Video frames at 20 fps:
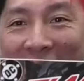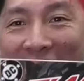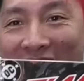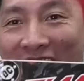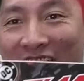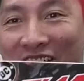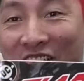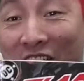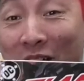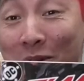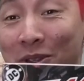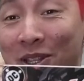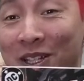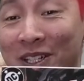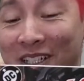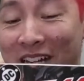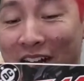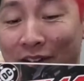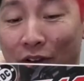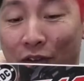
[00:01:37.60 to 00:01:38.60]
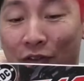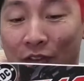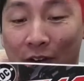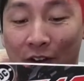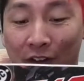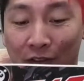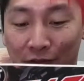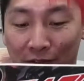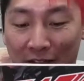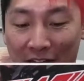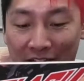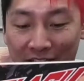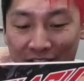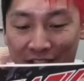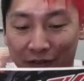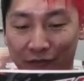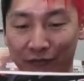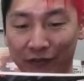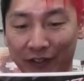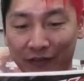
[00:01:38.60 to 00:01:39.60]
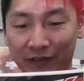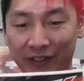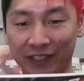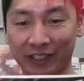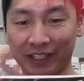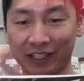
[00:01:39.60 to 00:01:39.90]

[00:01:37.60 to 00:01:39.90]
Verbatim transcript: I'm gonna go with this cover for Flash 750.